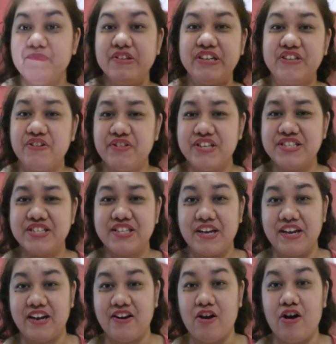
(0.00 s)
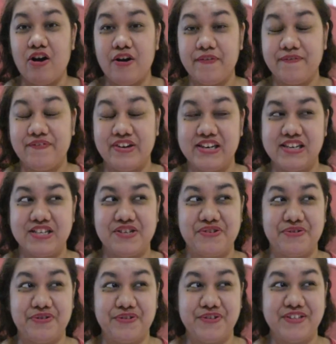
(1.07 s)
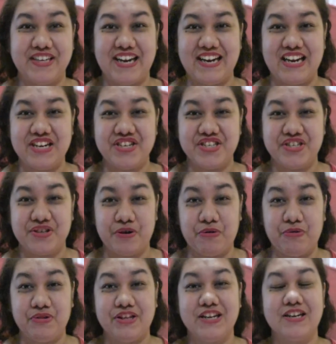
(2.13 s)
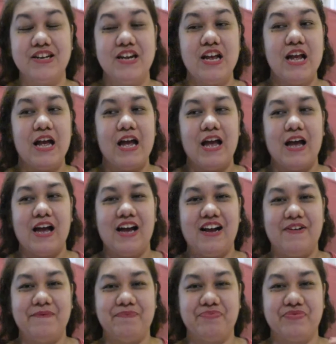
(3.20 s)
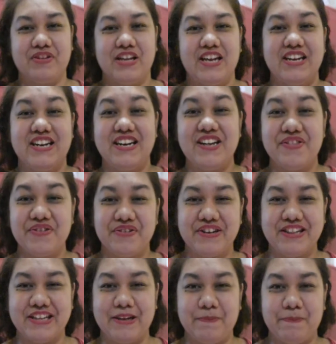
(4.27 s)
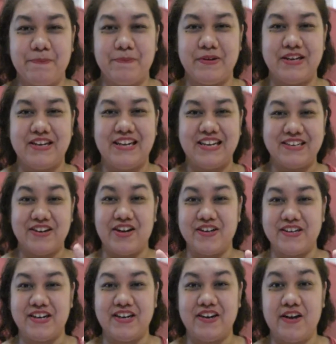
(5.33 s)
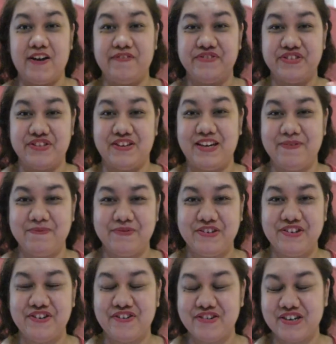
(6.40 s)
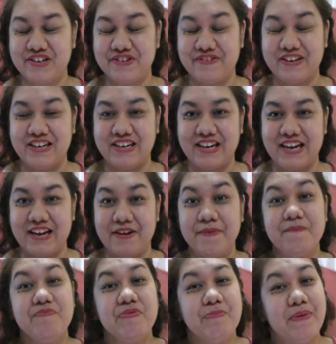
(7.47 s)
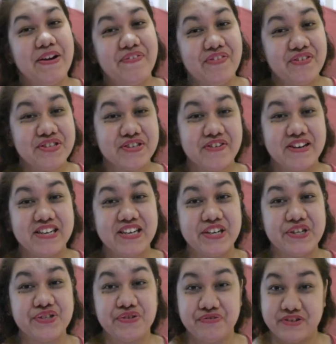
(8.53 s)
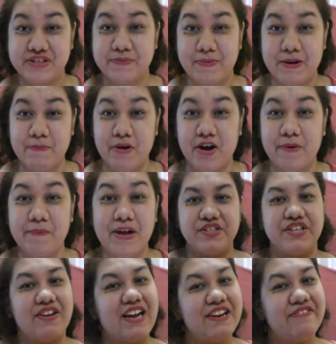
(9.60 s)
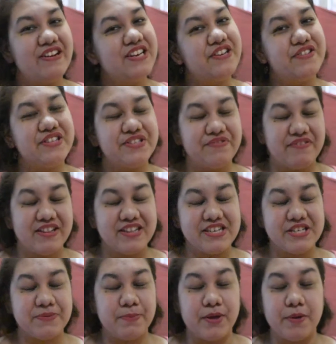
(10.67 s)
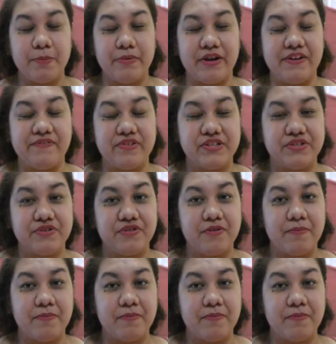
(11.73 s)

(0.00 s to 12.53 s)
So this is a long, funny story, and I just told it in another clip, but that got cut off, so I'm going to do it again. My first grade teacher was my mom. So I went to this really small private school.